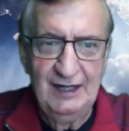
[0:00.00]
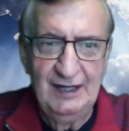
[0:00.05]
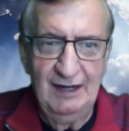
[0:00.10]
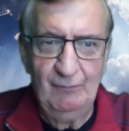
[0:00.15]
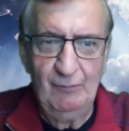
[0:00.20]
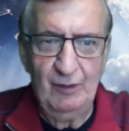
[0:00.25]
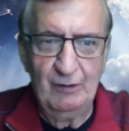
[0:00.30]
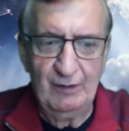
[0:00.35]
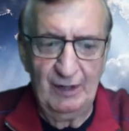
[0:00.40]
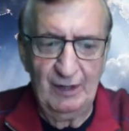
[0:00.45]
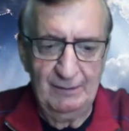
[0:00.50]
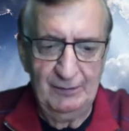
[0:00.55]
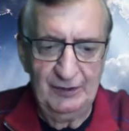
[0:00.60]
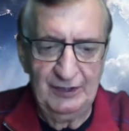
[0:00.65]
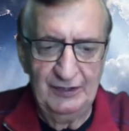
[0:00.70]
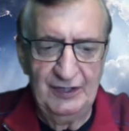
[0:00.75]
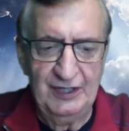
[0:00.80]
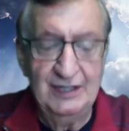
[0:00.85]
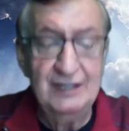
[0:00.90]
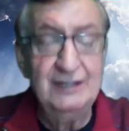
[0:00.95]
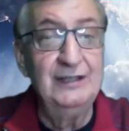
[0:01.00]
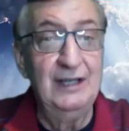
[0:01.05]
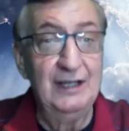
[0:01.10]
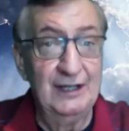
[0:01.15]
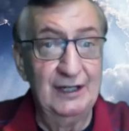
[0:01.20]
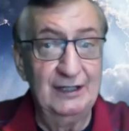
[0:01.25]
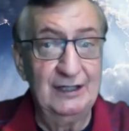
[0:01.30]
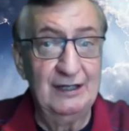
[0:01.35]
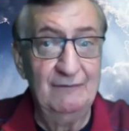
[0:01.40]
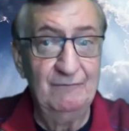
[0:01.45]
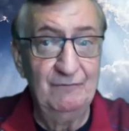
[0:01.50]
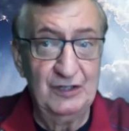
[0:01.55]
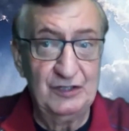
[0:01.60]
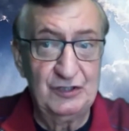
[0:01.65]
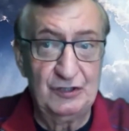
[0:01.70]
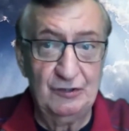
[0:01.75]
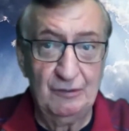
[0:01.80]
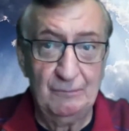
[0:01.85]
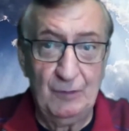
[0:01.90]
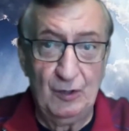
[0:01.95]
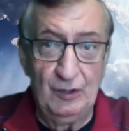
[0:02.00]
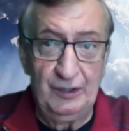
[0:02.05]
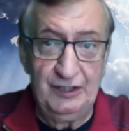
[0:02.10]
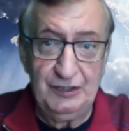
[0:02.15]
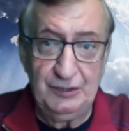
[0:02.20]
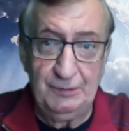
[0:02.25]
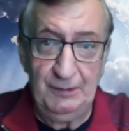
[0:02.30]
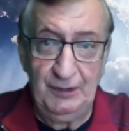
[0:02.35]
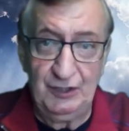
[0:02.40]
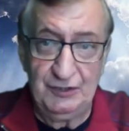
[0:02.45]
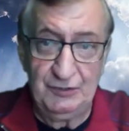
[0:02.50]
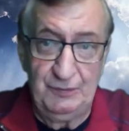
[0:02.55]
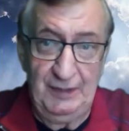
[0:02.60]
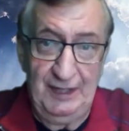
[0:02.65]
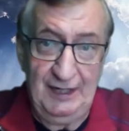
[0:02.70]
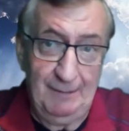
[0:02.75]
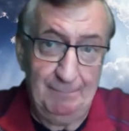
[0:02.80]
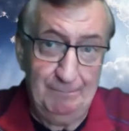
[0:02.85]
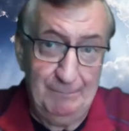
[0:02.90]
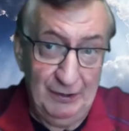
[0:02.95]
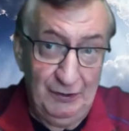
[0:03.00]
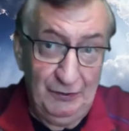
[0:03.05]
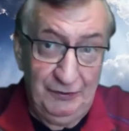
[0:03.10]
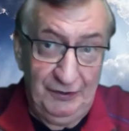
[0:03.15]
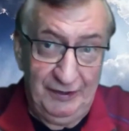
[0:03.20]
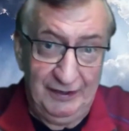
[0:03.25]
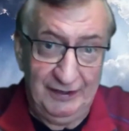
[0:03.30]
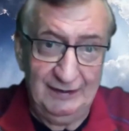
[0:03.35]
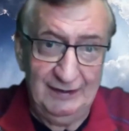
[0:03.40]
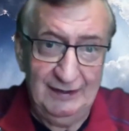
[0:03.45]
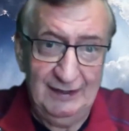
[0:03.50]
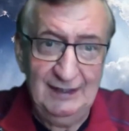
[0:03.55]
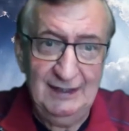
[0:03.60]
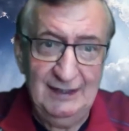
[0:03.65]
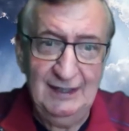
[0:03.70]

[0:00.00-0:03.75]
and we were able to then get a conventional mortgage because we had a building